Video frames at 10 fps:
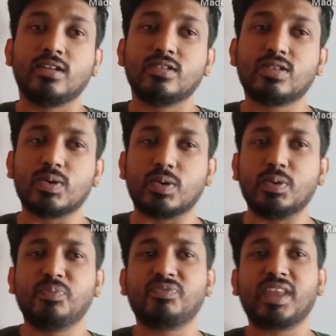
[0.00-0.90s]

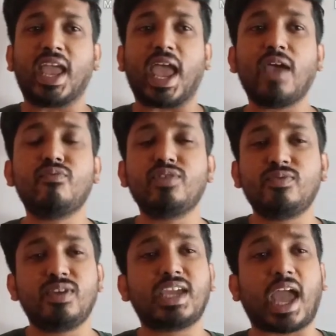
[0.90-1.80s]
So every
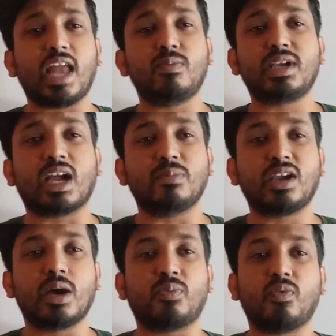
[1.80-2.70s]
week I'll be
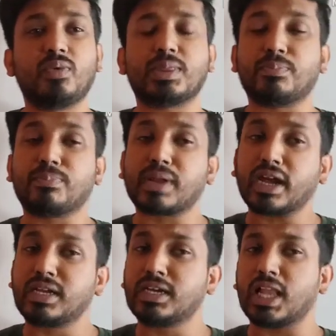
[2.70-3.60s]
coming up with
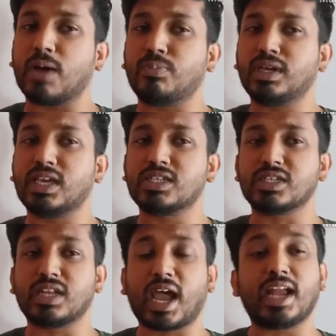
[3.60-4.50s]
practical
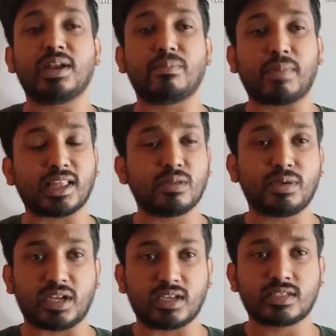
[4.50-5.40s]
application and
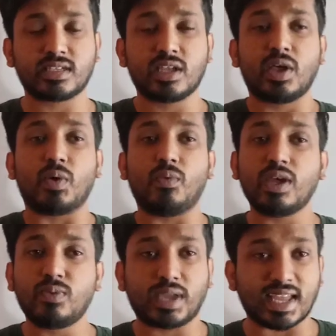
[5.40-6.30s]
mathematics
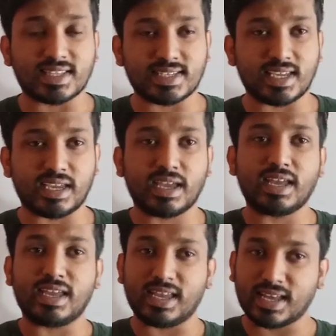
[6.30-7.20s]
where we can see
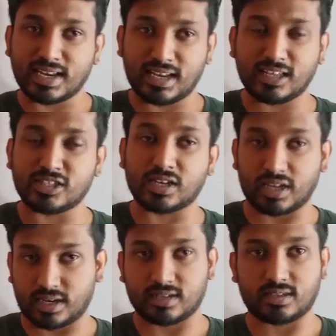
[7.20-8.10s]
in our nature,
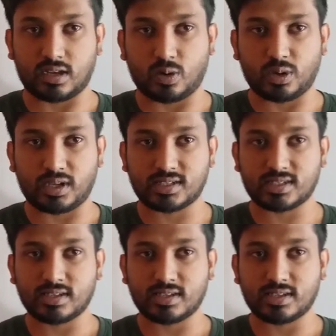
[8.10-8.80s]
in our surroundings.